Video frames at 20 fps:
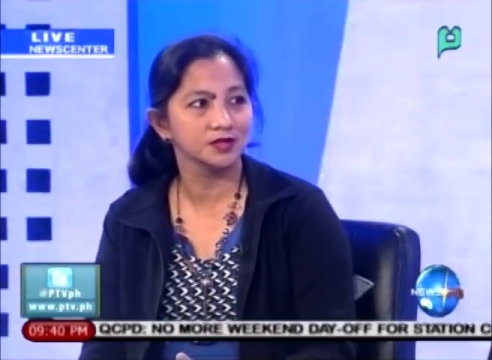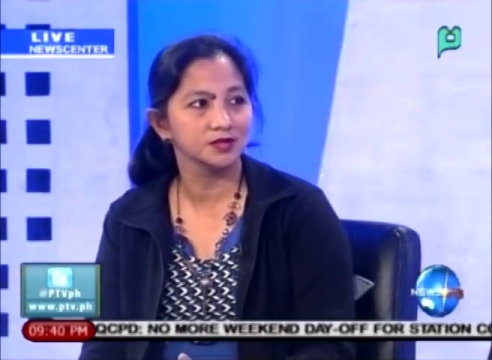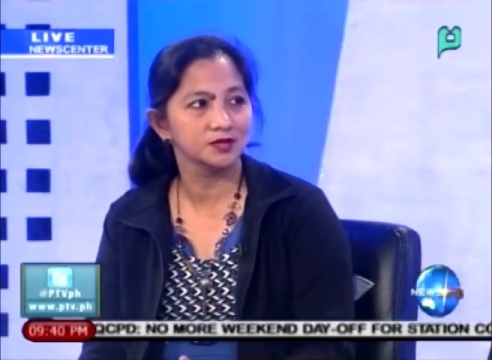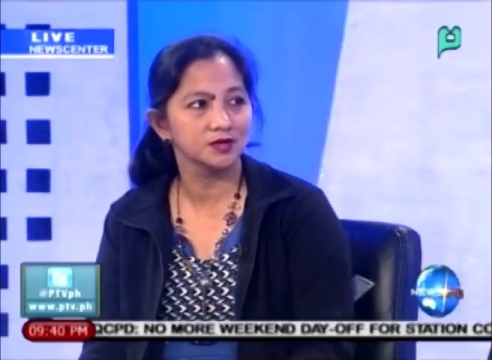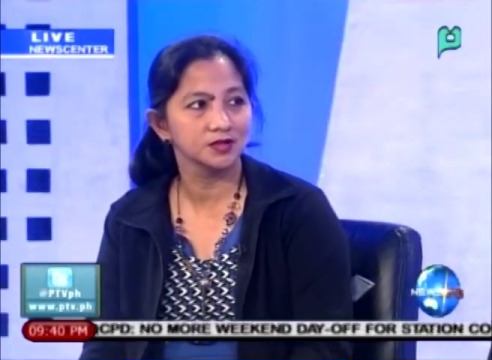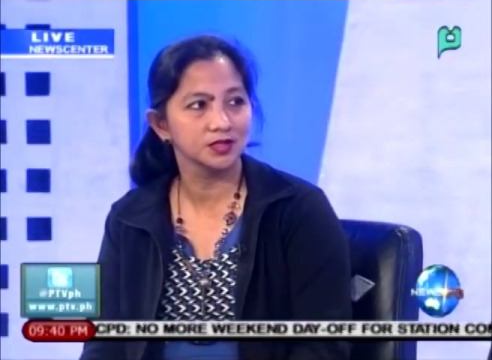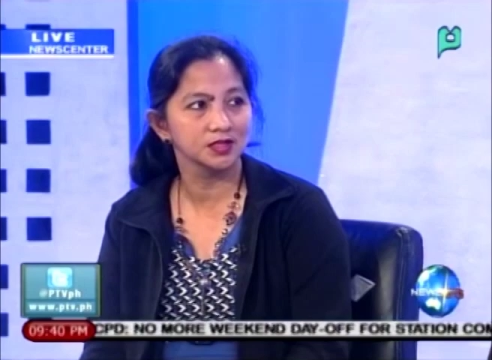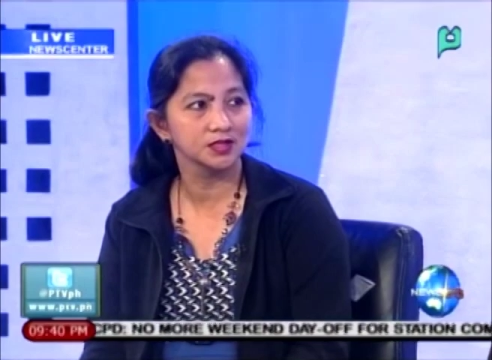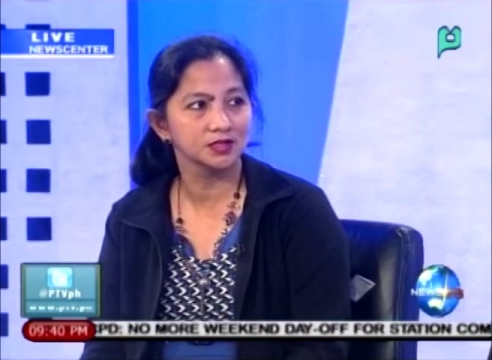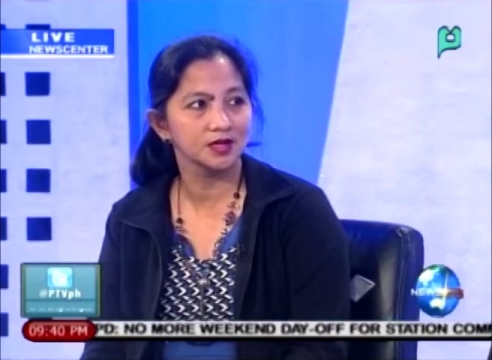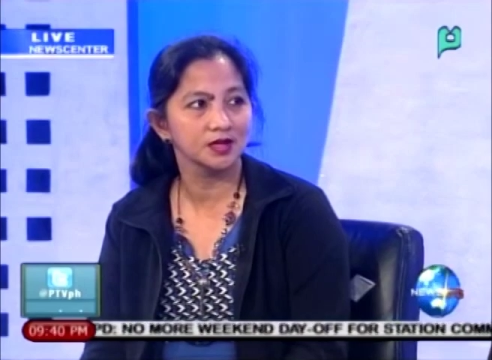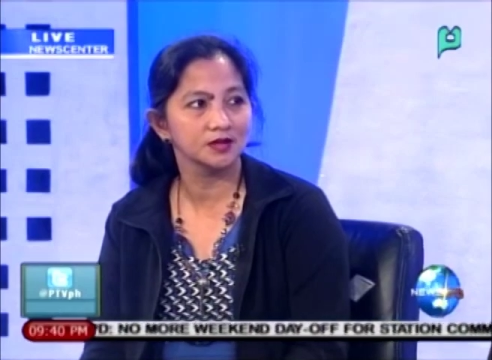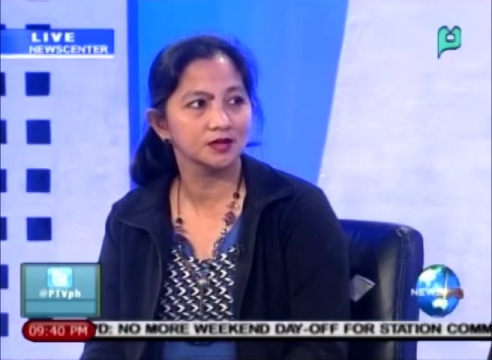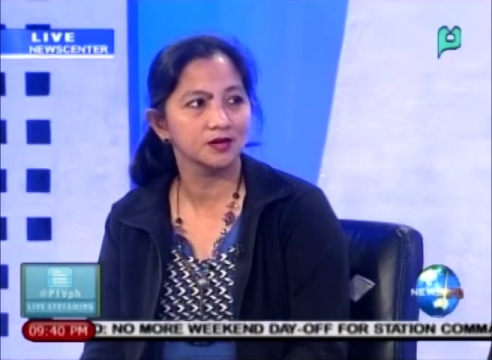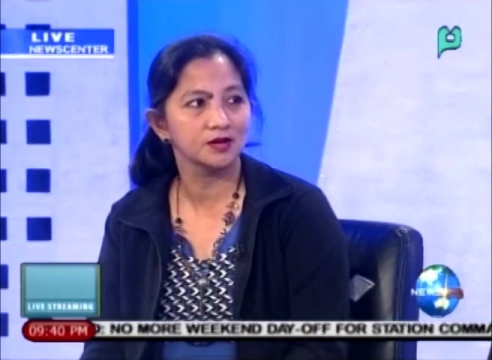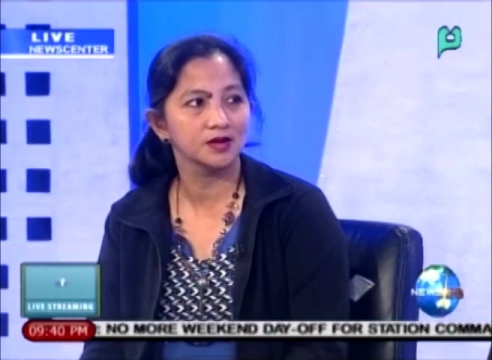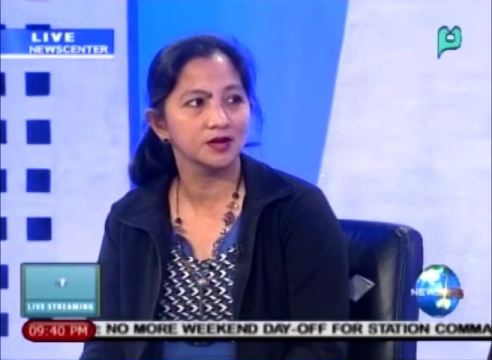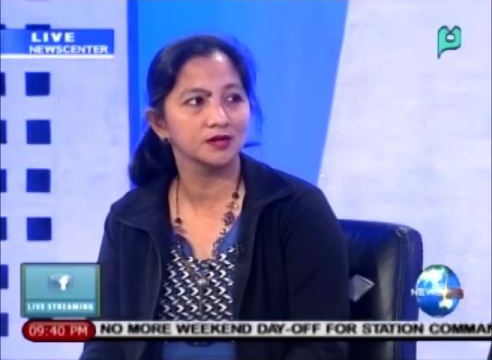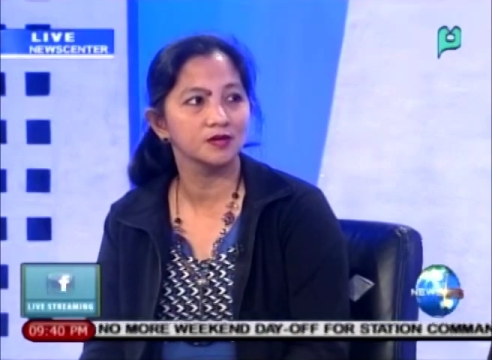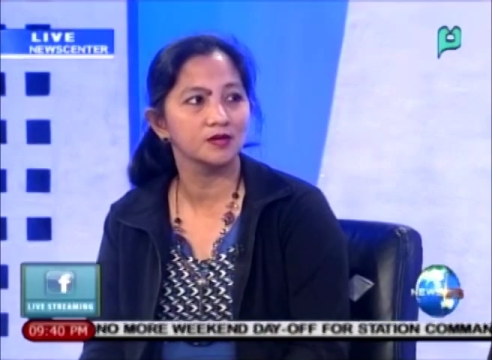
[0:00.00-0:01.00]
resources
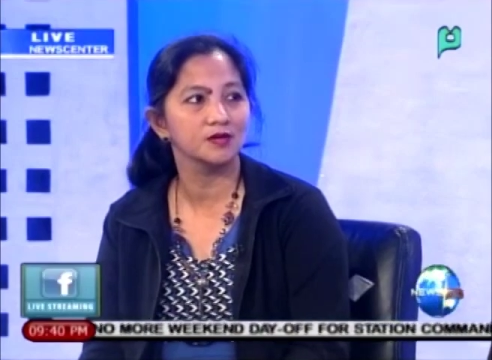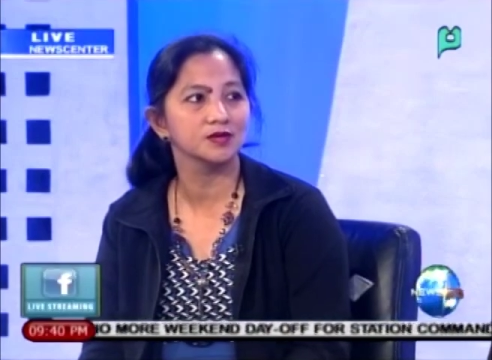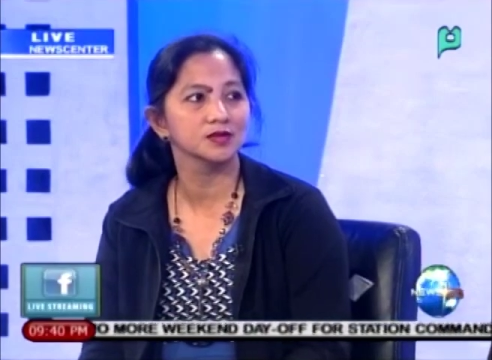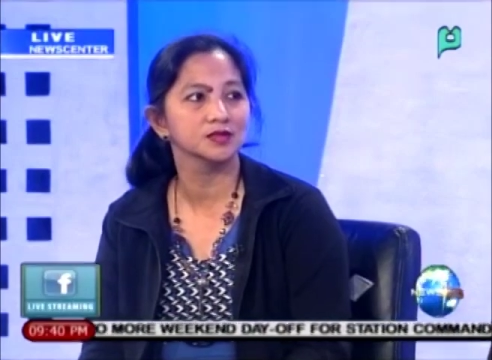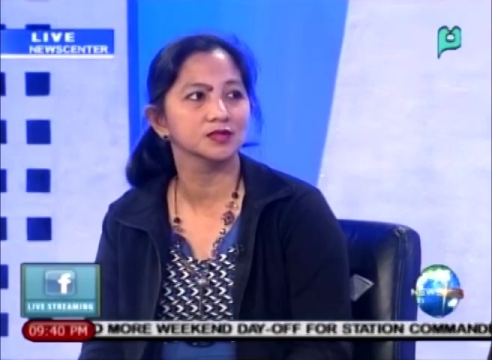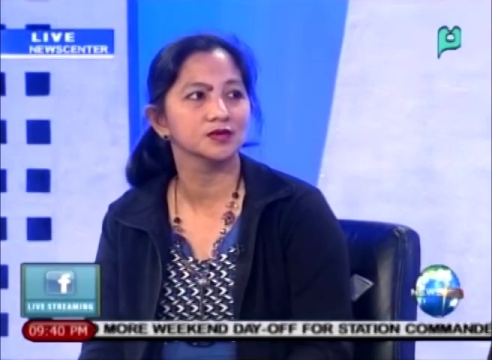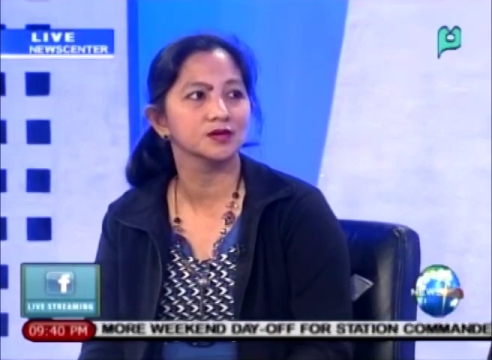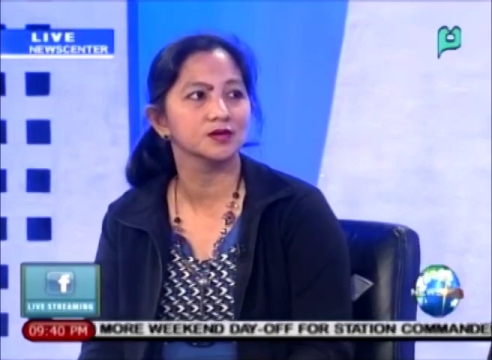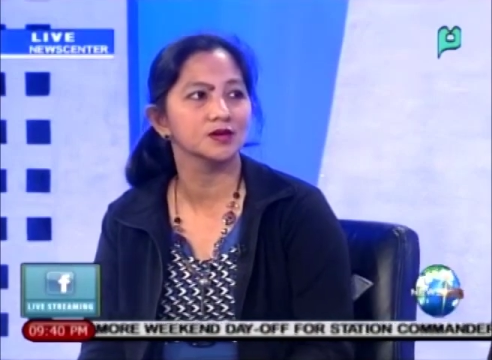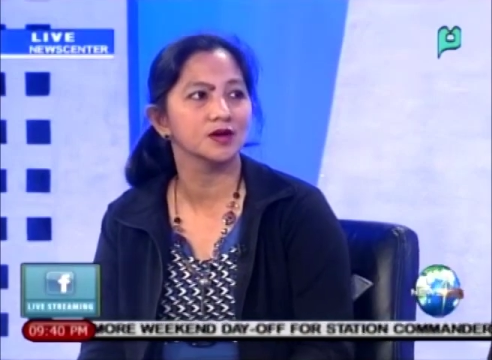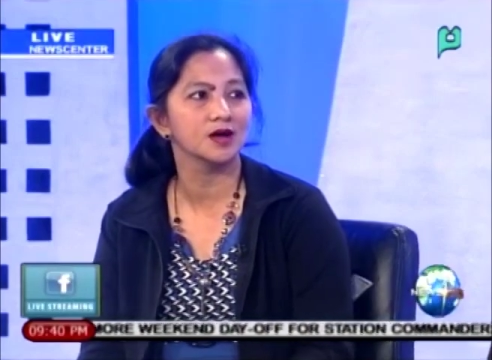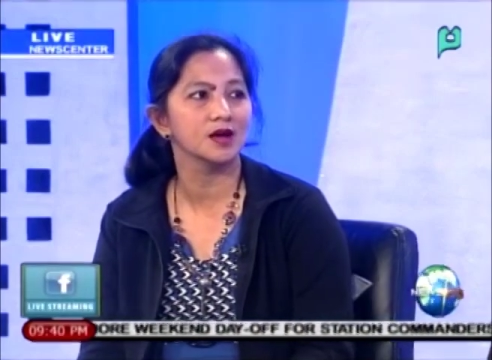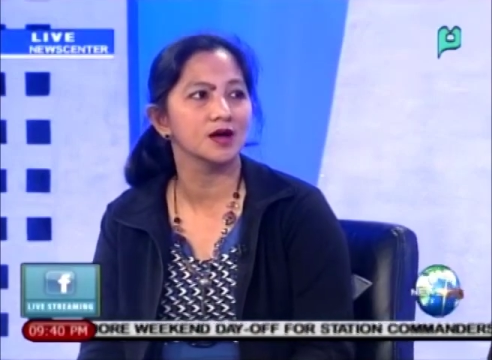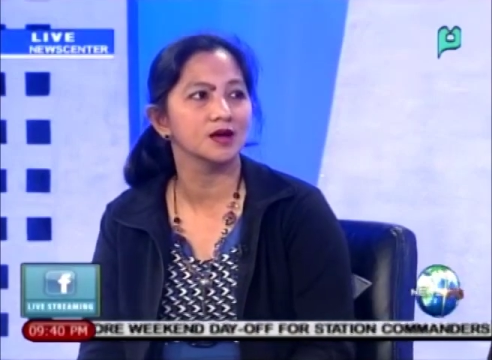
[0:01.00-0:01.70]
sector, and also